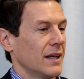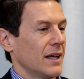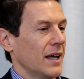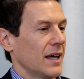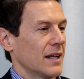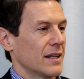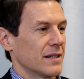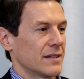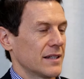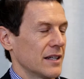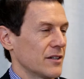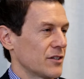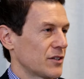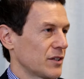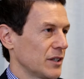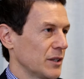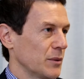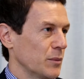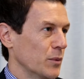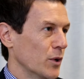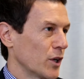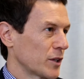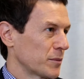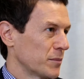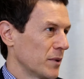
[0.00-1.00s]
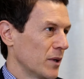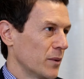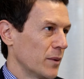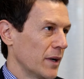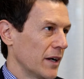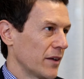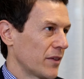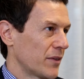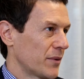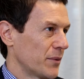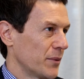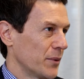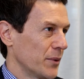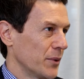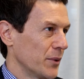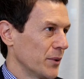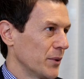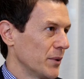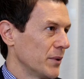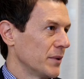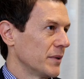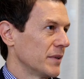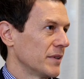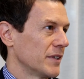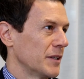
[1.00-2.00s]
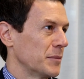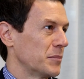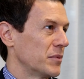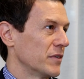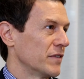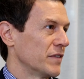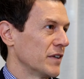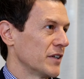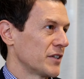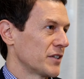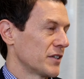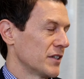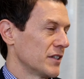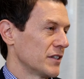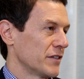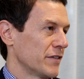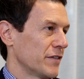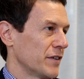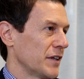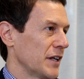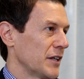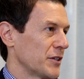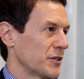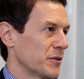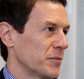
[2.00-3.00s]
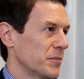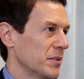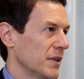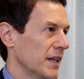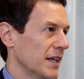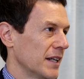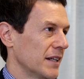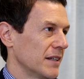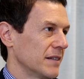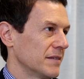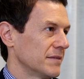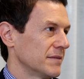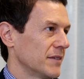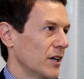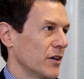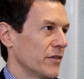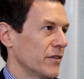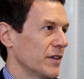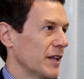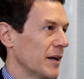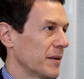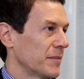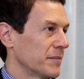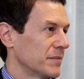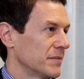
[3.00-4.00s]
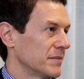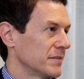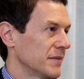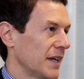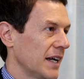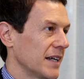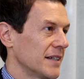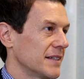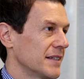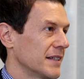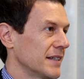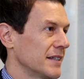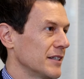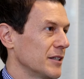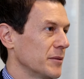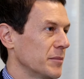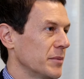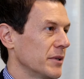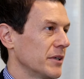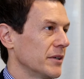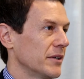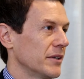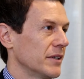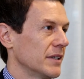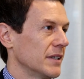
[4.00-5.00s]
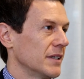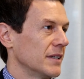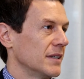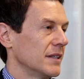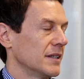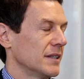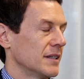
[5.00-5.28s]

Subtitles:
and essentially worked my way through the profession as a financial planner over that 18-year period.